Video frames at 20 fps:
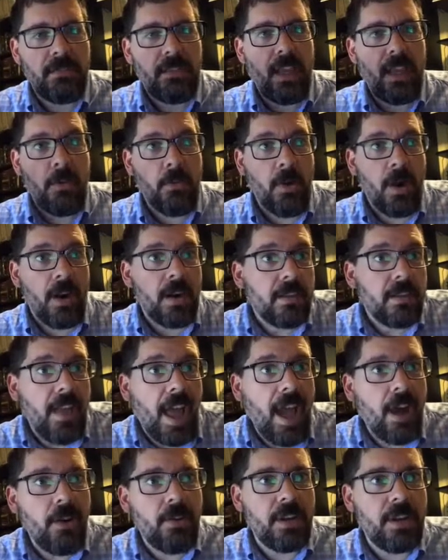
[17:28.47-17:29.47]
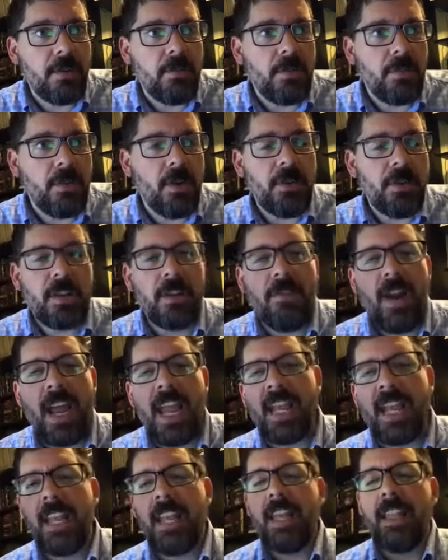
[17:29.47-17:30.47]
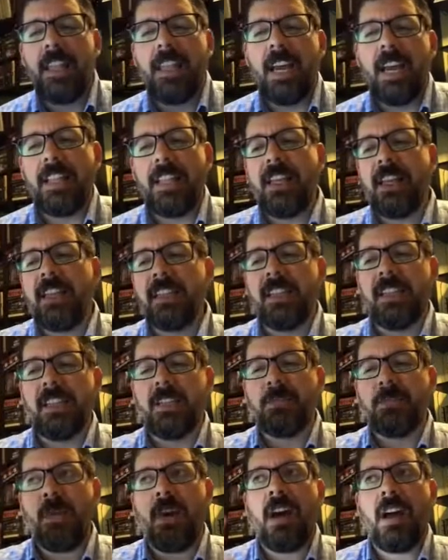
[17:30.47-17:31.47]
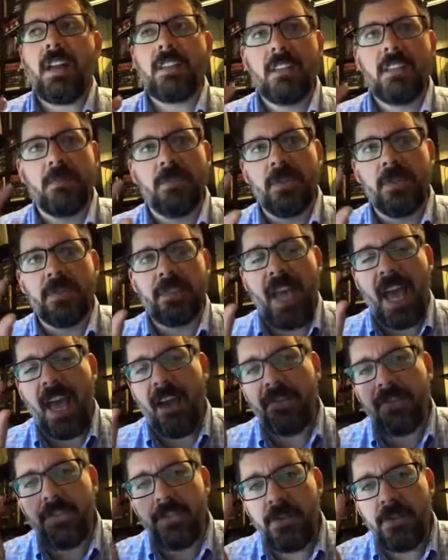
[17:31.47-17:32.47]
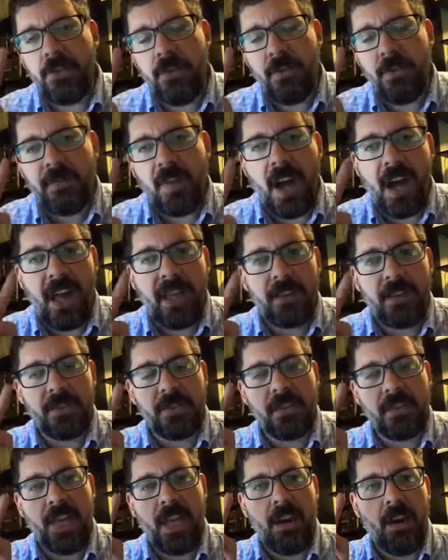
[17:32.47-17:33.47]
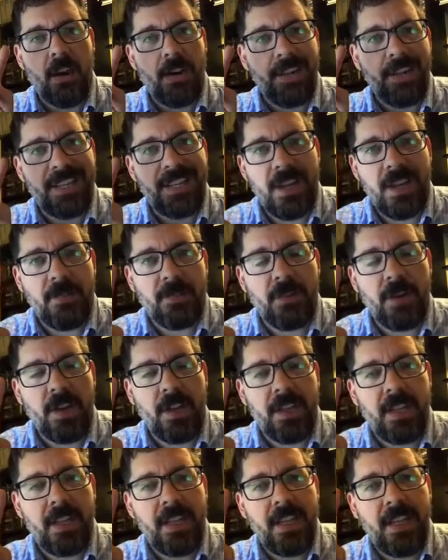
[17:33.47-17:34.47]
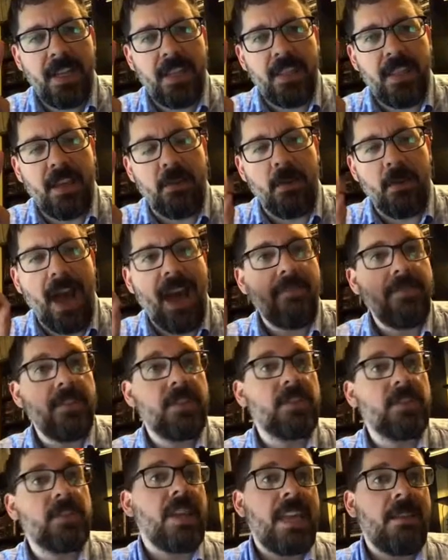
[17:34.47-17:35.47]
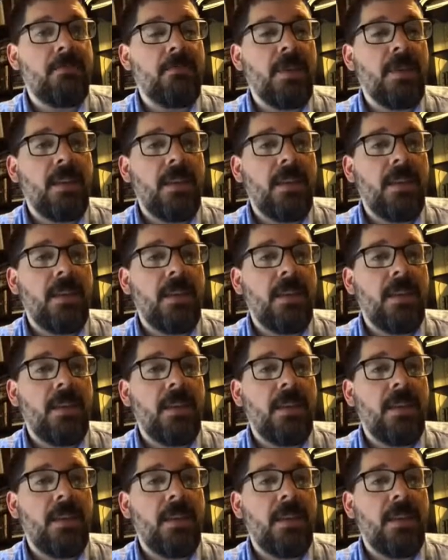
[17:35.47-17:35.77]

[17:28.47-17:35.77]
It worked. How could it be broken, right? The idea is that it's possible to have two files that are different that will have the same